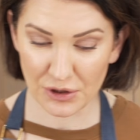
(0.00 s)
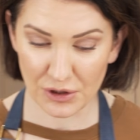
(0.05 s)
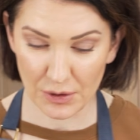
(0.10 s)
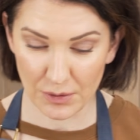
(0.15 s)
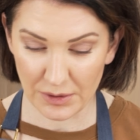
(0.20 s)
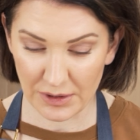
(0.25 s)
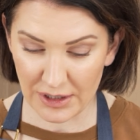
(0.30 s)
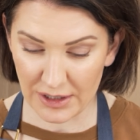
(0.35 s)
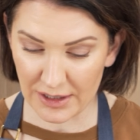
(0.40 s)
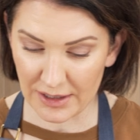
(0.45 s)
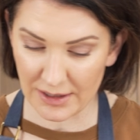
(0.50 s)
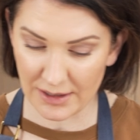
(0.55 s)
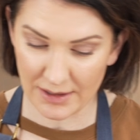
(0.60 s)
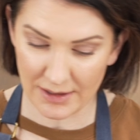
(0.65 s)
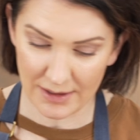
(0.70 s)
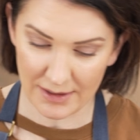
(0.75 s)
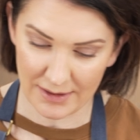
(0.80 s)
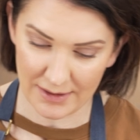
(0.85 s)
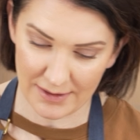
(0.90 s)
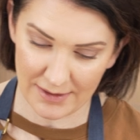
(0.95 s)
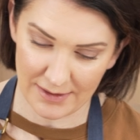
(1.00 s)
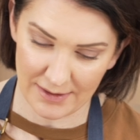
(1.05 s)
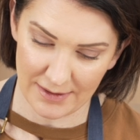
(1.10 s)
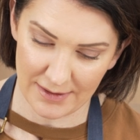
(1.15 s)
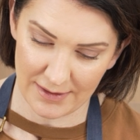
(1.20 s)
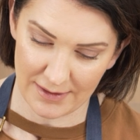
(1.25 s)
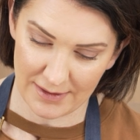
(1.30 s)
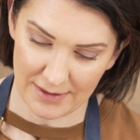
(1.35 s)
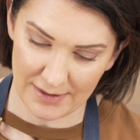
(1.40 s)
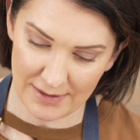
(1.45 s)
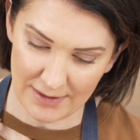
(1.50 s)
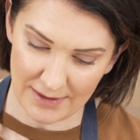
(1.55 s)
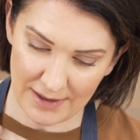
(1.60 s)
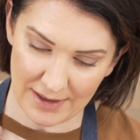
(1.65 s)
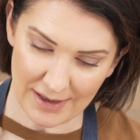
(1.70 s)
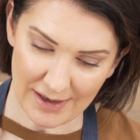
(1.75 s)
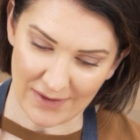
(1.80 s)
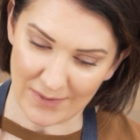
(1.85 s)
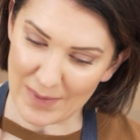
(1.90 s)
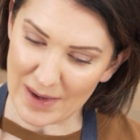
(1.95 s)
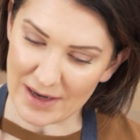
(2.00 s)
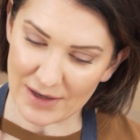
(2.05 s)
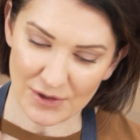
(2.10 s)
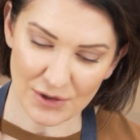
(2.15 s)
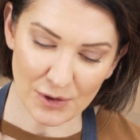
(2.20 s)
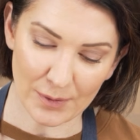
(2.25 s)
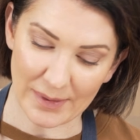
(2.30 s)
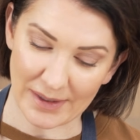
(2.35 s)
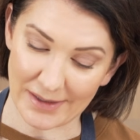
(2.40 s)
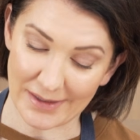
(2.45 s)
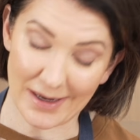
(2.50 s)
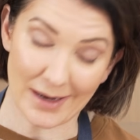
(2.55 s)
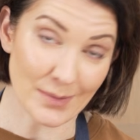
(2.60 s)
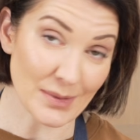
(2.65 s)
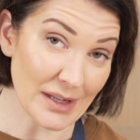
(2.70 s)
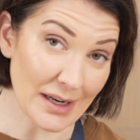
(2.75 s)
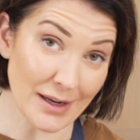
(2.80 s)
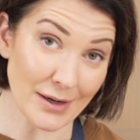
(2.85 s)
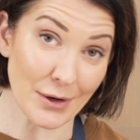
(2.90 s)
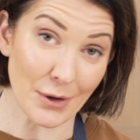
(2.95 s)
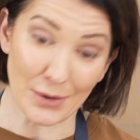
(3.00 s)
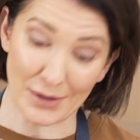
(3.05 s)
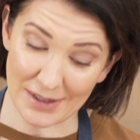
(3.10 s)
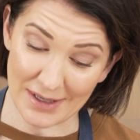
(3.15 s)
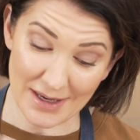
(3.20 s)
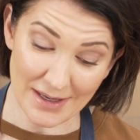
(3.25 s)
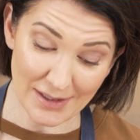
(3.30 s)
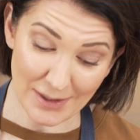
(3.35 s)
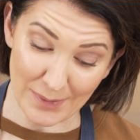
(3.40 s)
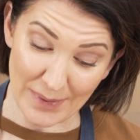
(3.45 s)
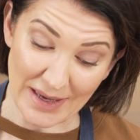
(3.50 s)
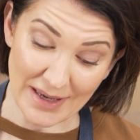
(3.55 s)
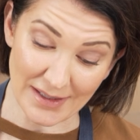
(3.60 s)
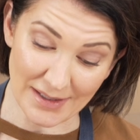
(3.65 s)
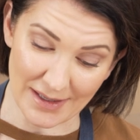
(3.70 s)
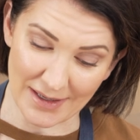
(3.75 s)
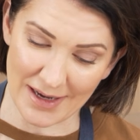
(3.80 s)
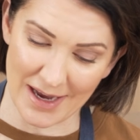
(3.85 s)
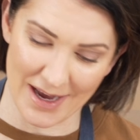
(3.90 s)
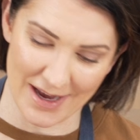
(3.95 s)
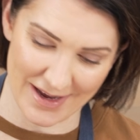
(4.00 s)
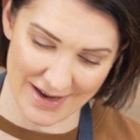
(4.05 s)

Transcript: so good. And I've made it so many times that I know it tastes amazing.